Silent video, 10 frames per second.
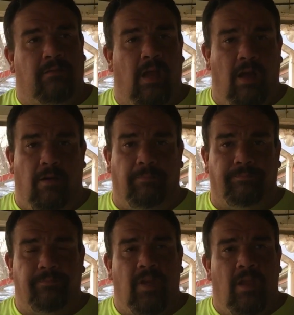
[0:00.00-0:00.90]

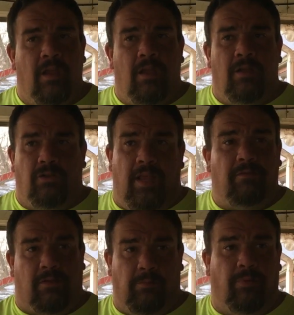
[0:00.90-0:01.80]
So they
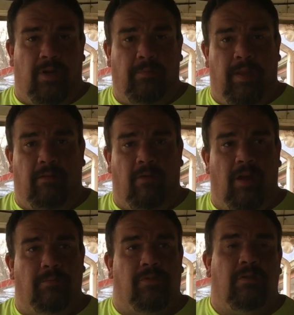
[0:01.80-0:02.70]
were some pretty big
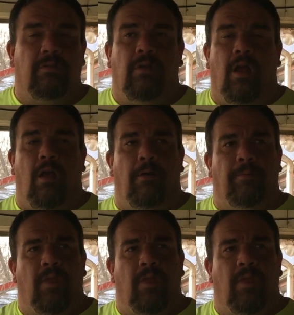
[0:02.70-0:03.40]
ribs. Now